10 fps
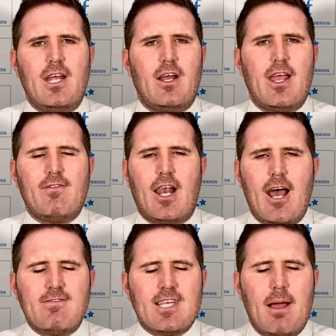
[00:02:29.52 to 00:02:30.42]
given
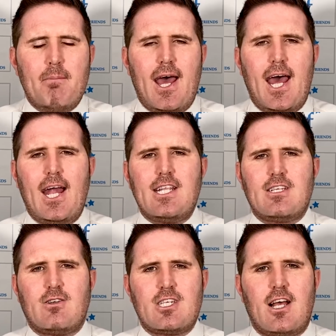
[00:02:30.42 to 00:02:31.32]
lifetime bans
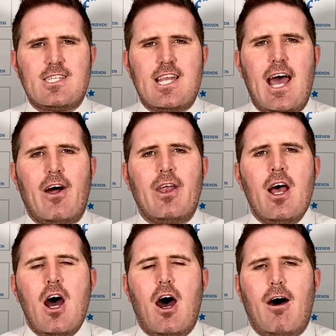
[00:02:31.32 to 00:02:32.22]
or tossed out
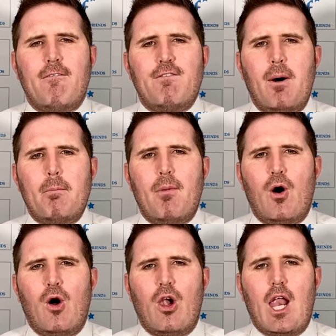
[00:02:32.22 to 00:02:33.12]
of
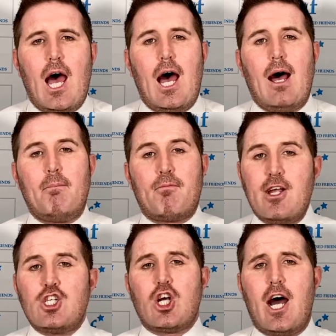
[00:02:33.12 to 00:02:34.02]
football
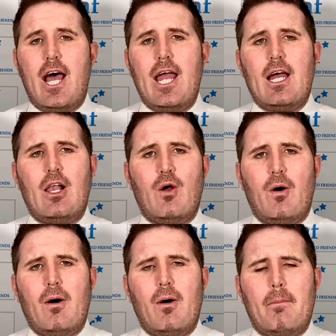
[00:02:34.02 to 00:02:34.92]
pre-trial
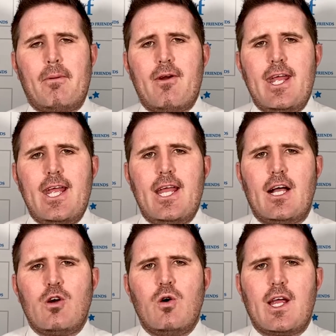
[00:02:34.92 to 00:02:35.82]
or
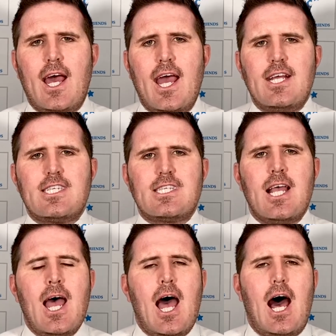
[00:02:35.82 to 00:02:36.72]
pre-court case,
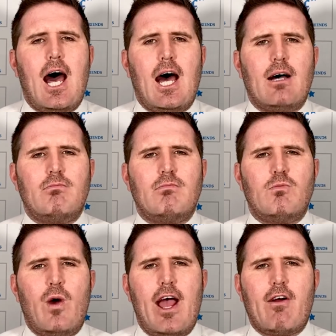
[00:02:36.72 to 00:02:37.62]

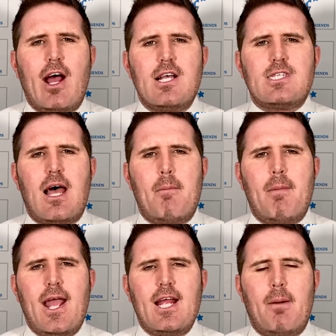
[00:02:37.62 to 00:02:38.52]
whereas
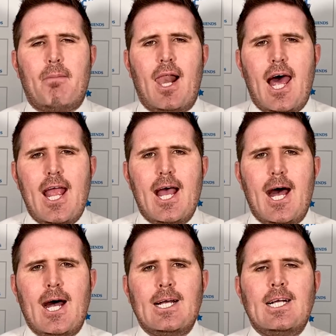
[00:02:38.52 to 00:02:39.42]
a
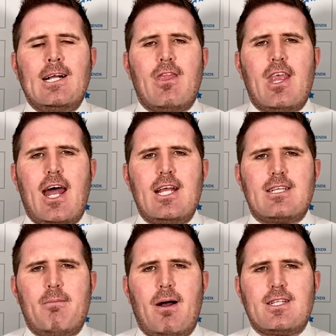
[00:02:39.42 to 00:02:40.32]
player that is
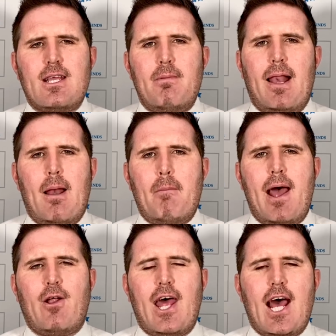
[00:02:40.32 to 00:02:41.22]
a
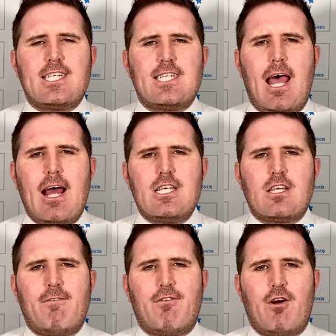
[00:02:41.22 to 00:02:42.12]
multi-million-pound asset
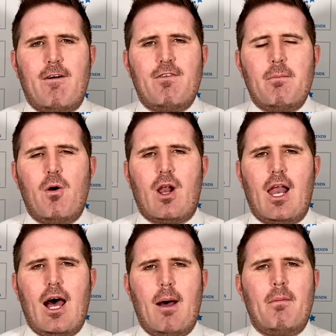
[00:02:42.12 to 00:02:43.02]
for a football
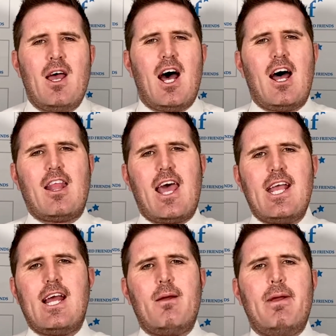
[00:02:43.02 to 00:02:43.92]
club, are they
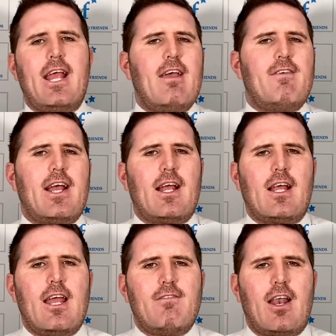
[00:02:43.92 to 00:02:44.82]
going to be
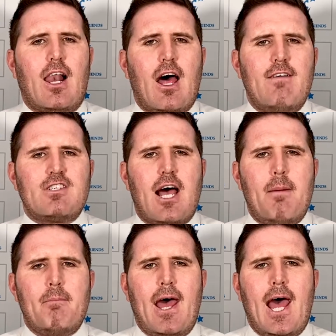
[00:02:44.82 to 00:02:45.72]
given a
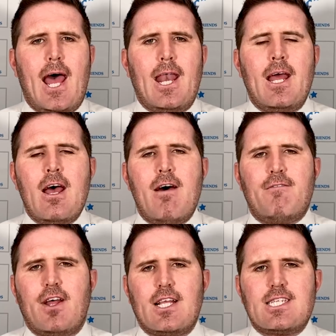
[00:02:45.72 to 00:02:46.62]
lifetime ban
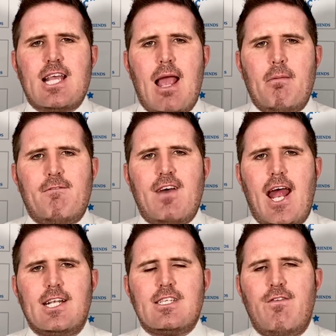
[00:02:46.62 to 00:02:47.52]
for the same
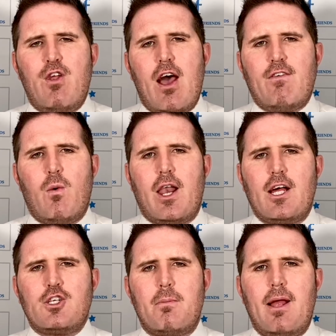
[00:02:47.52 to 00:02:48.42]
offence? If you have a
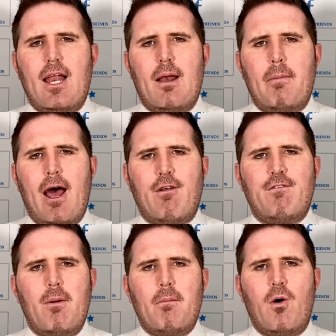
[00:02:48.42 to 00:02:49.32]
100 million pound
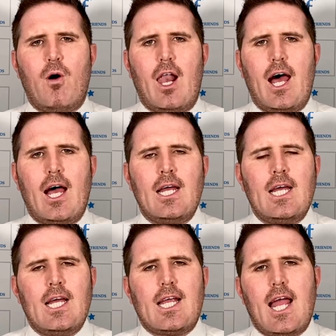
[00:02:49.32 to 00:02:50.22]
footballer,
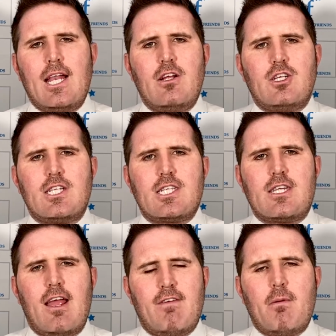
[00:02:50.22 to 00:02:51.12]
can you
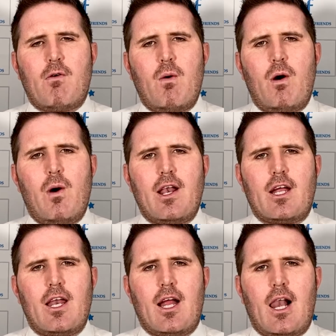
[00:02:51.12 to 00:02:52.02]
just give him what
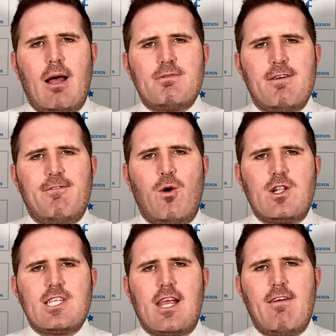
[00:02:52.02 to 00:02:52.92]
kind of clubs
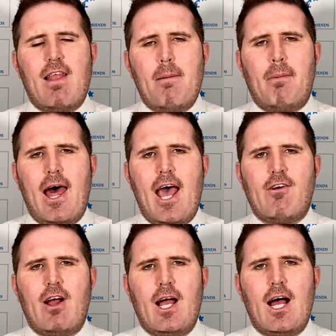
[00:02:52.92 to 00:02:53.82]
afford to give that
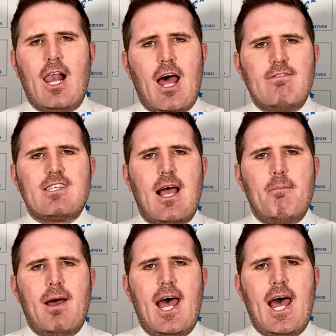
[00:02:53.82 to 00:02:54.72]
player a
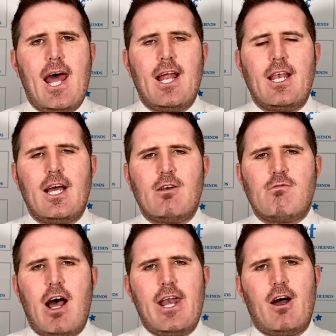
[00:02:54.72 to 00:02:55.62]
lifetime ban and
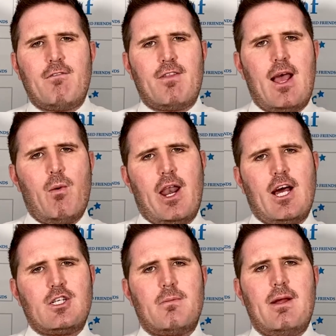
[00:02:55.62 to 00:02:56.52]
write off their
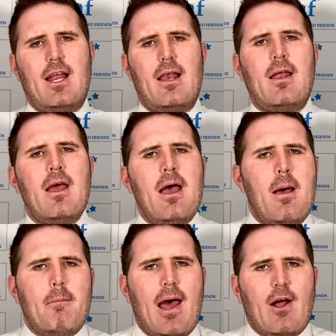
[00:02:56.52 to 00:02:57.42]
100 million
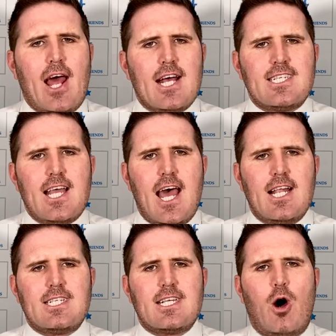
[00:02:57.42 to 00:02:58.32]
pound
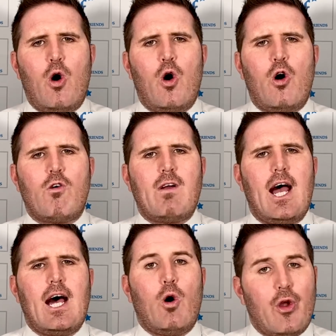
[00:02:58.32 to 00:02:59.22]
asset or
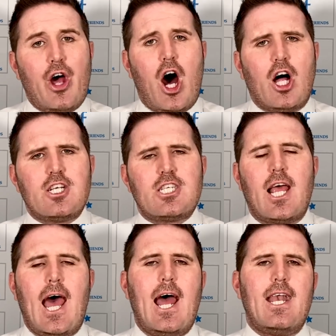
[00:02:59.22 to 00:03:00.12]
not?
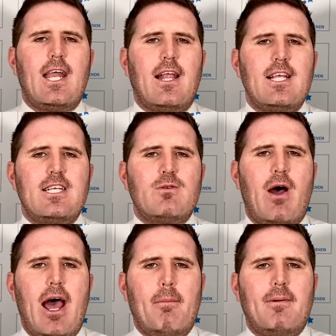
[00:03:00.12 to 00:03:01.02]
And this is
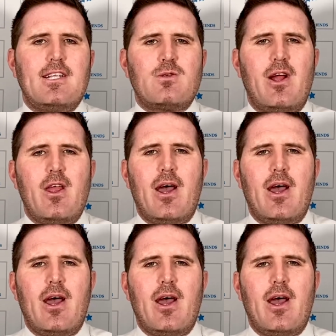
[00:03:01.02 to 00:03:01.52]
what happens when you